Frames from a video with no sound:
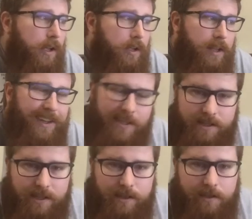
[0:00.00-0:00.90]

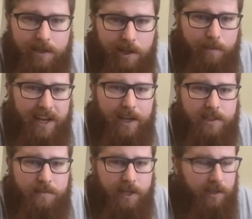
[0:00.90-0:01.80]
extend the
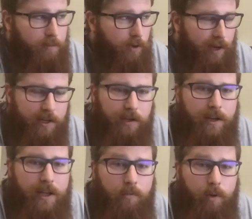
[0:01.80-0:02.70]
impacts, make them greater,
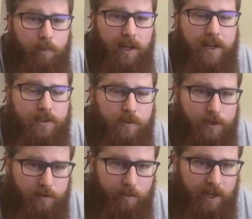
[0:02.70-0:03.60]
and reply to
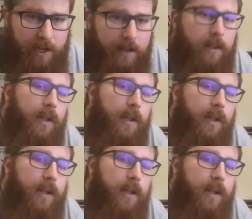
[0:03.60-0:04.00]
each reply.